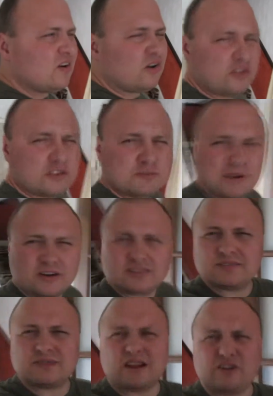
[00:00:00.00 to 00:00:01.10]
Although to be
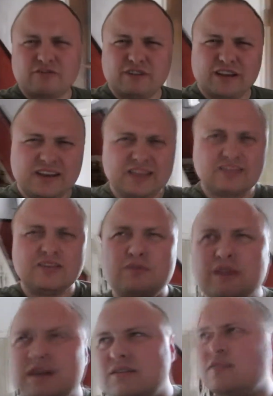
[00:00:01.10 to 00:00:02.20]
honest, I don't really need to do
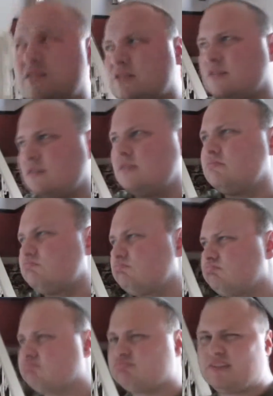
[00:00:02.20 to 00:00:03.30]
that until
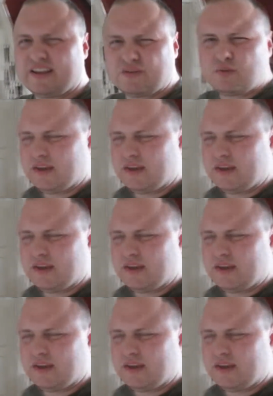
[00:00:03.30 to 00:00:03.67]
next